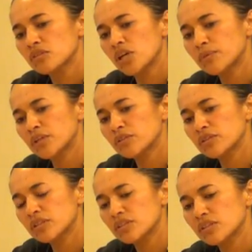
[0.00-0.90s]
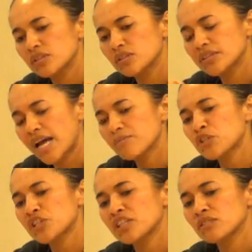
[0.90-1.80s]
about
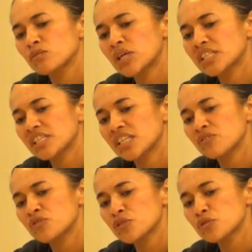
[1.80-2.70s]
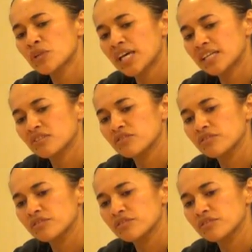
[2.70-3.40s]
damaging what gives you life.